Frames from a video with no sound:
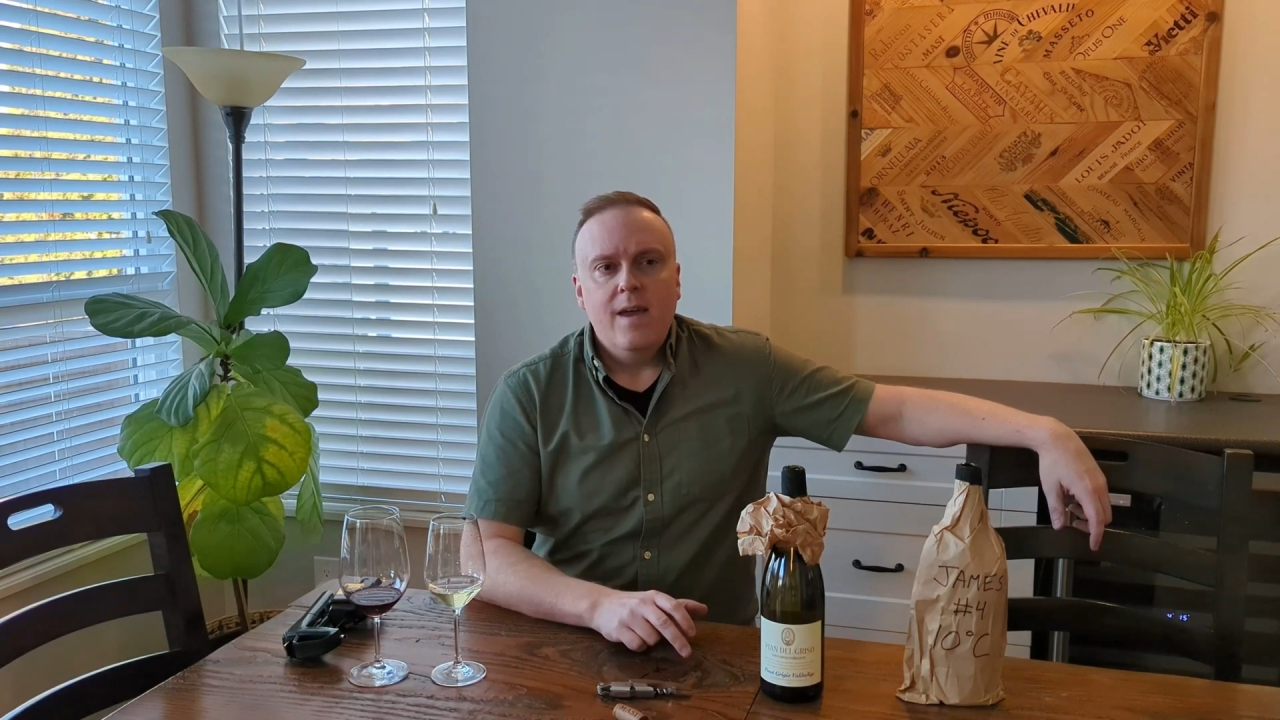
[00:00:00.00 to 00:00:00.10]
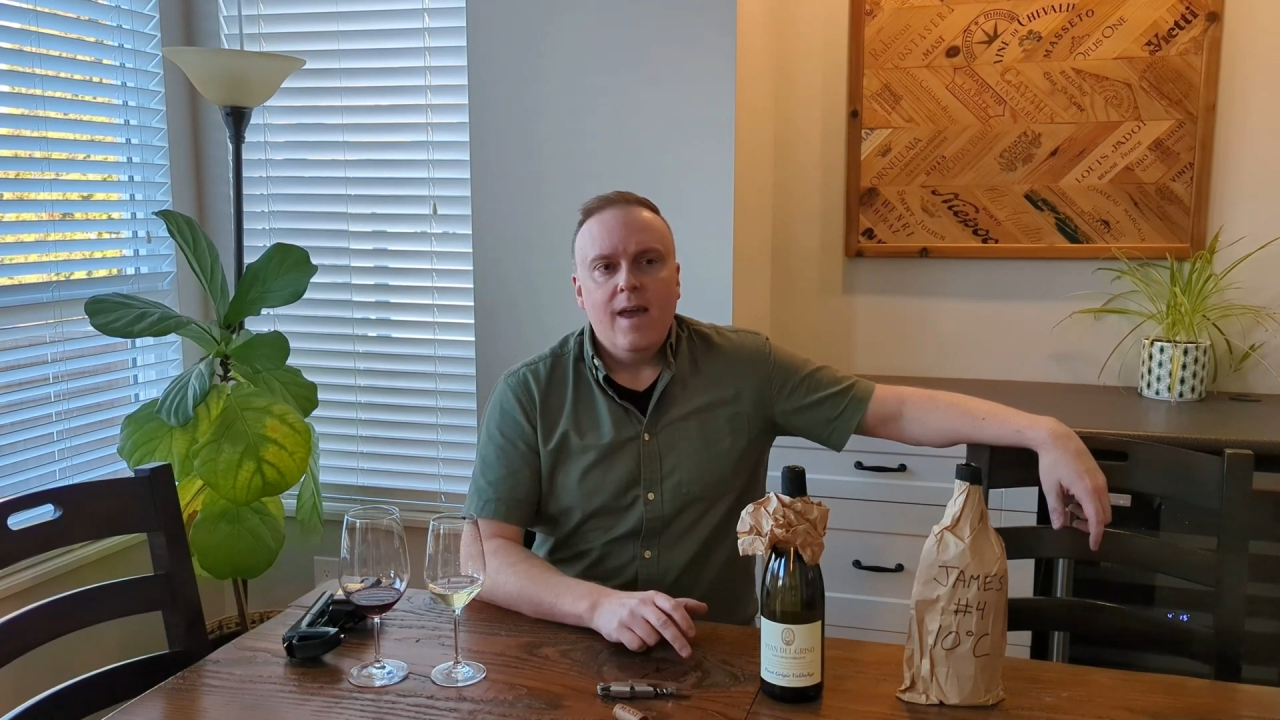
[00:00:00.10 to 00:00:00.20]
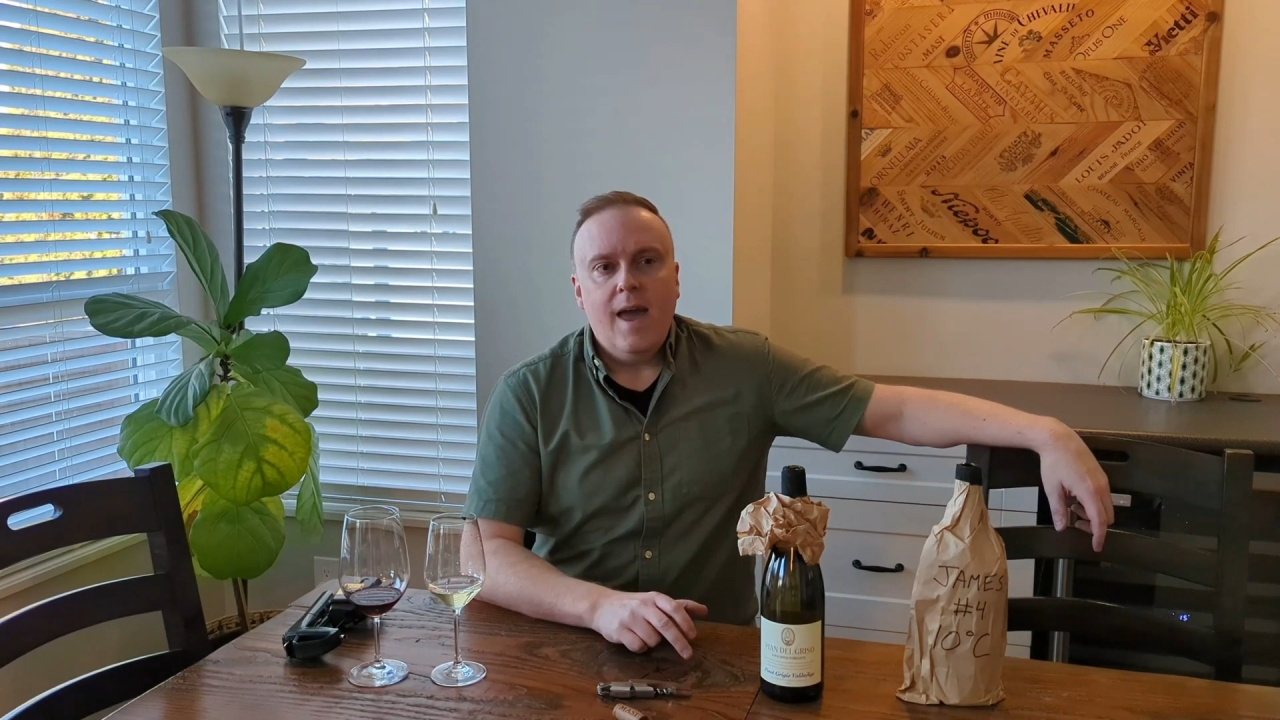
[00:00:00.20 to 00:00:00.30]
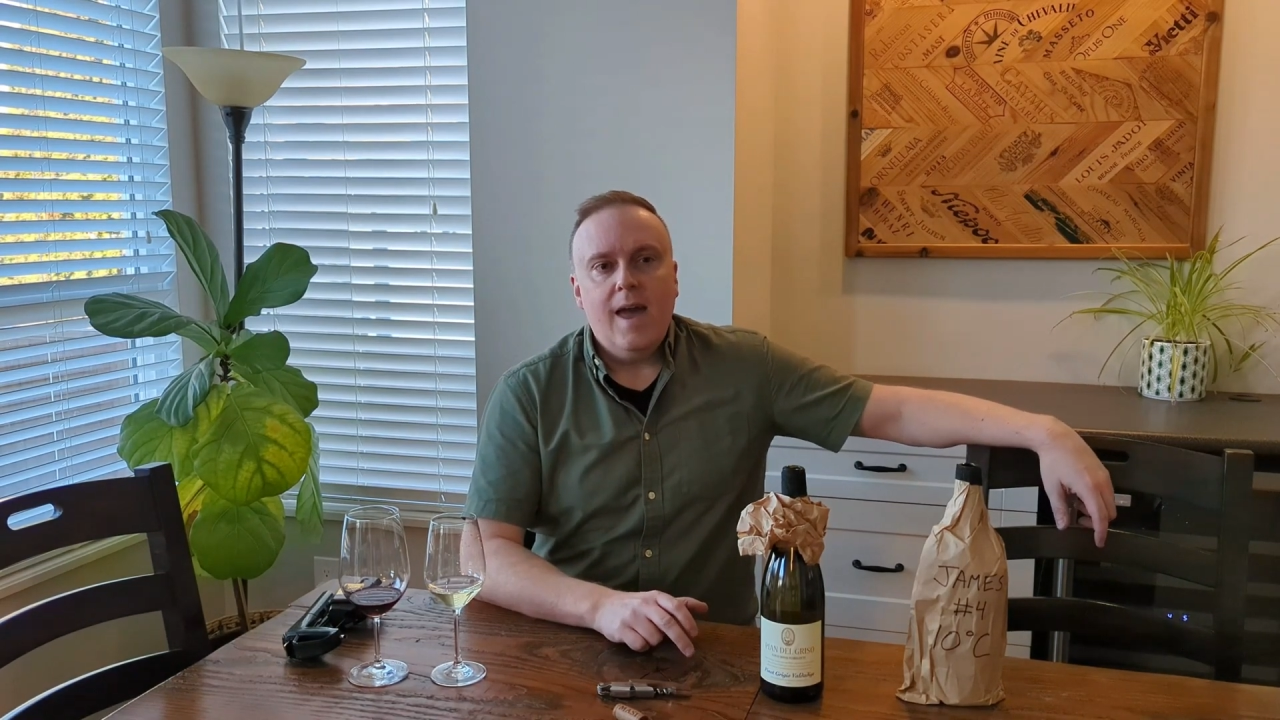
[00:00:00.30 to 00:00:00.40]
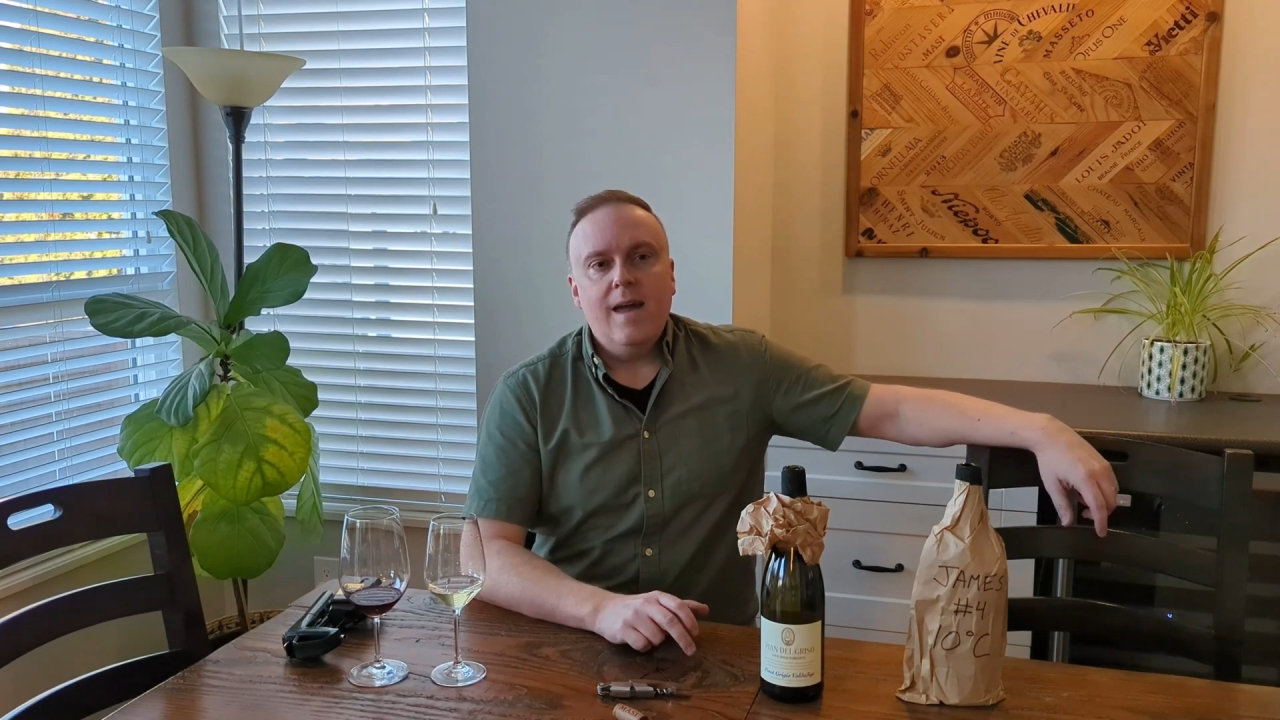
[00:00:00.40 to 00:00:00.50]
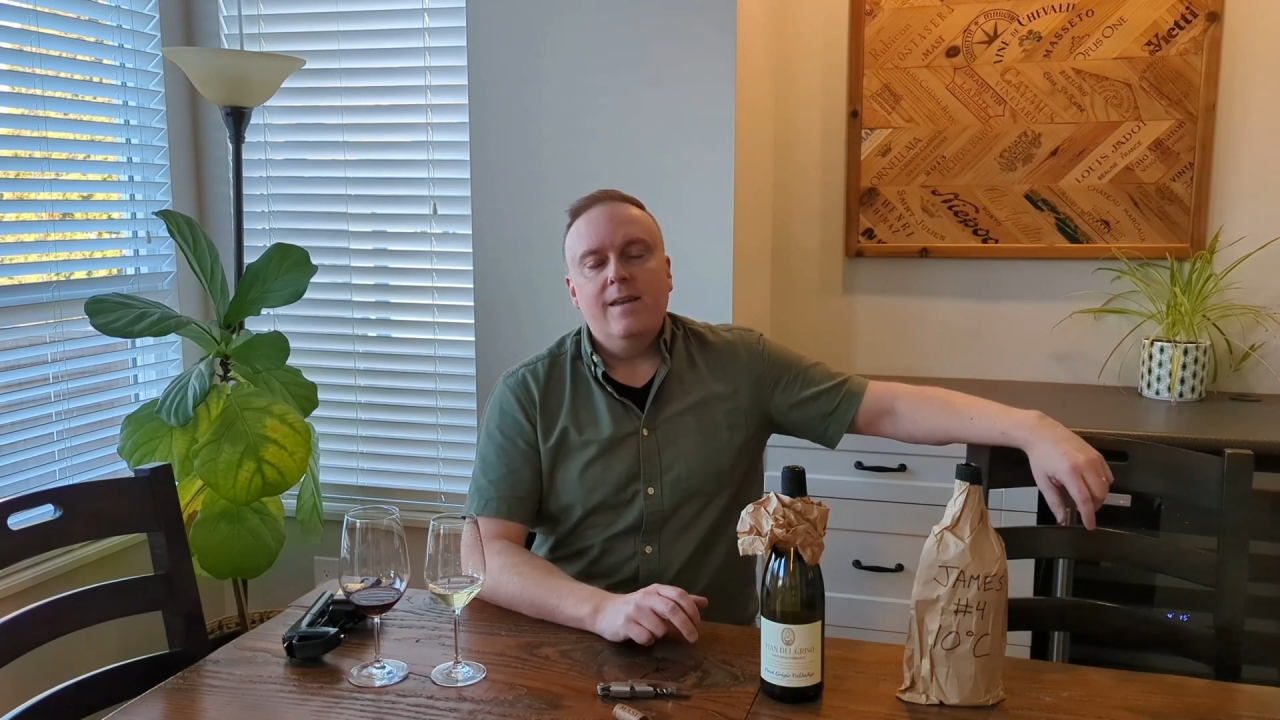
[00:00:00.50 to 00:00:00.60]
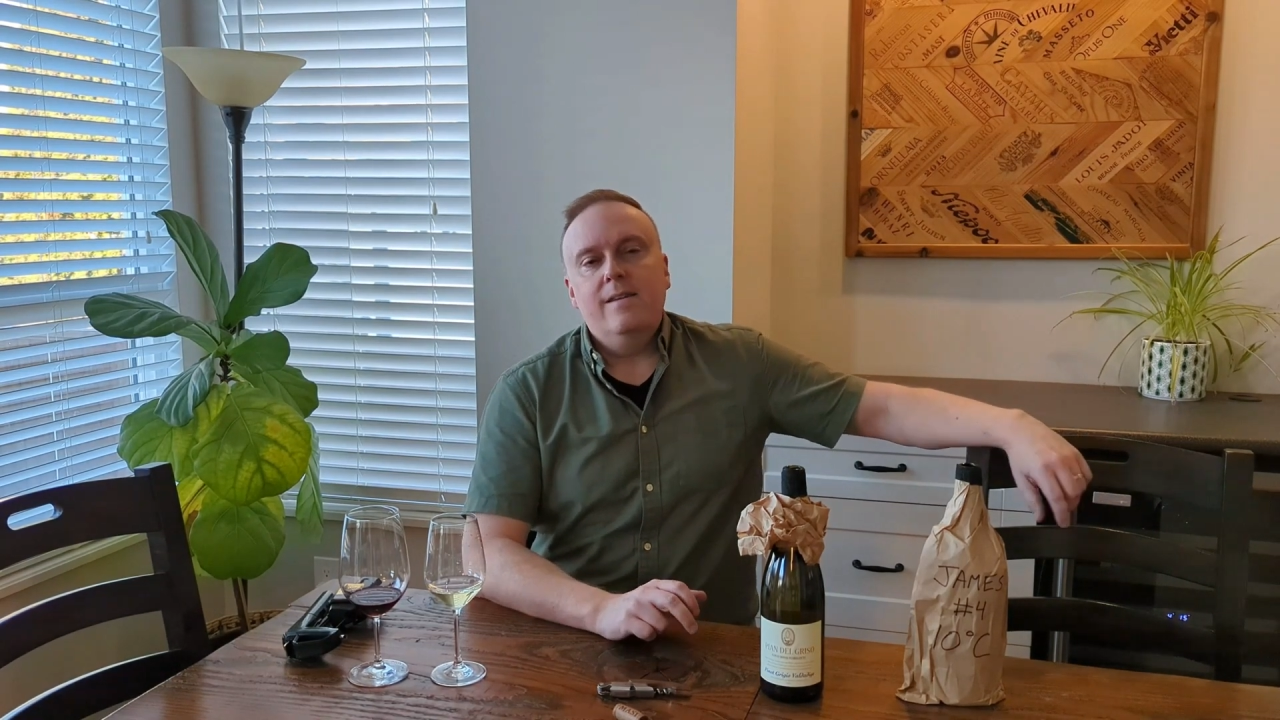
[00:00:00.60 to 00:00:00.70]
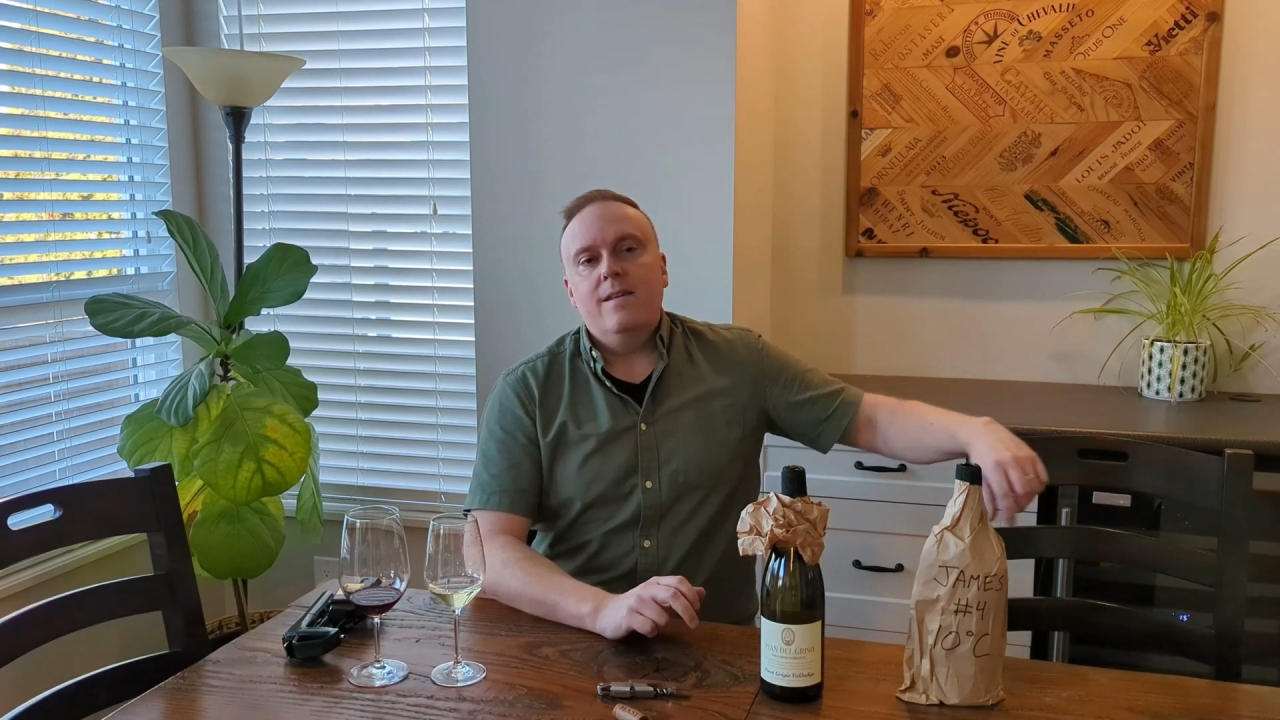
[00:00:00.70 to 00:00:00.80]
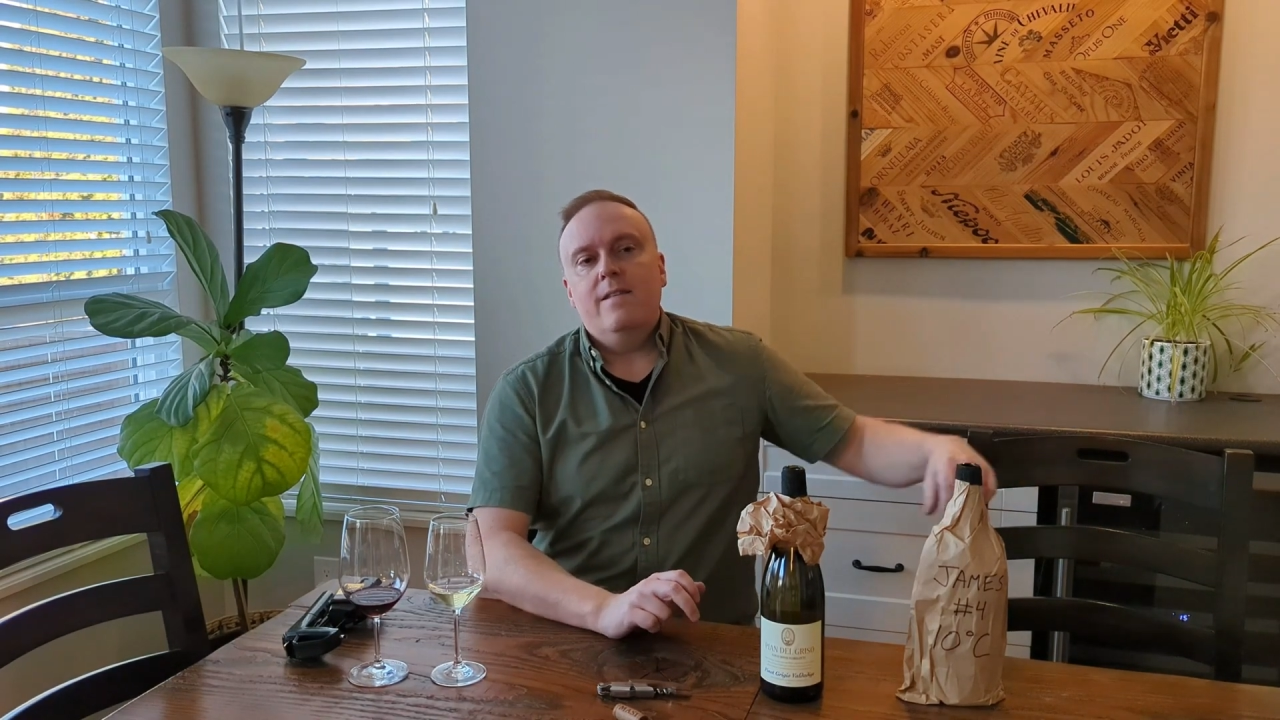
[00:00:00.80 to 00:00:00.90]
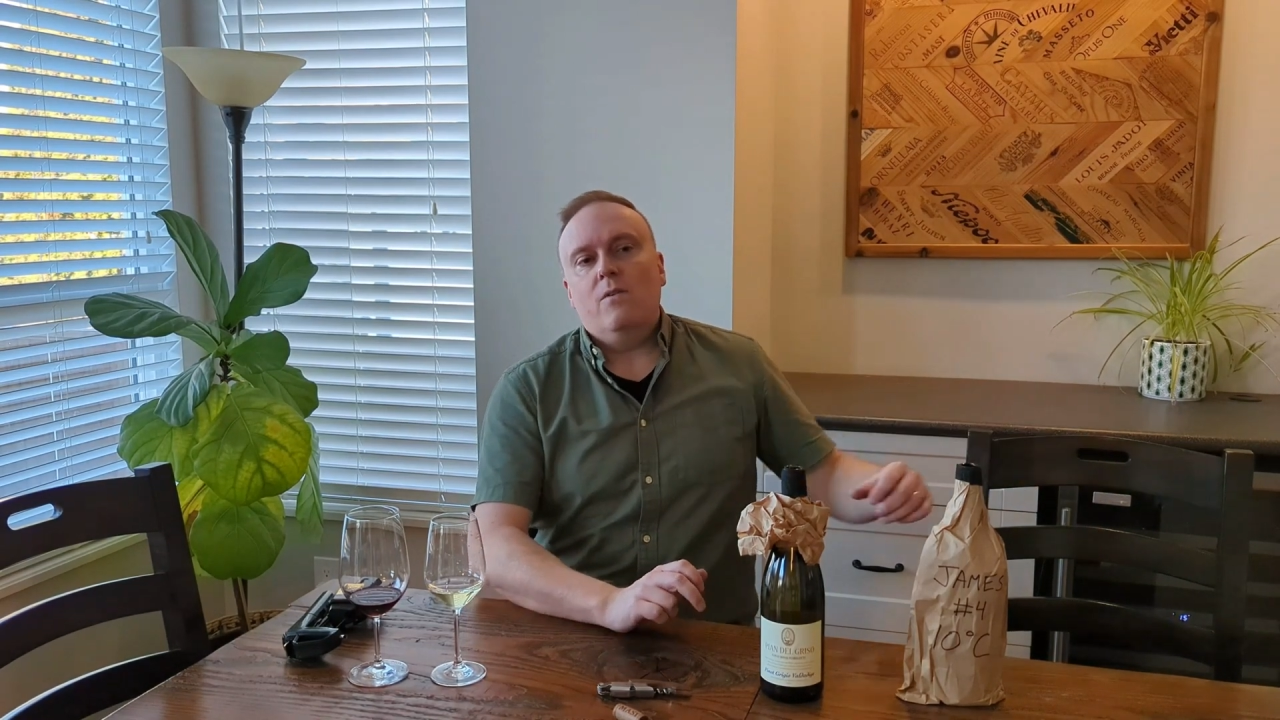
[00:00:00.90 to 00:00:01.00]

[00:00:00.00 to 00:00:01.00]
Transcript: And it's a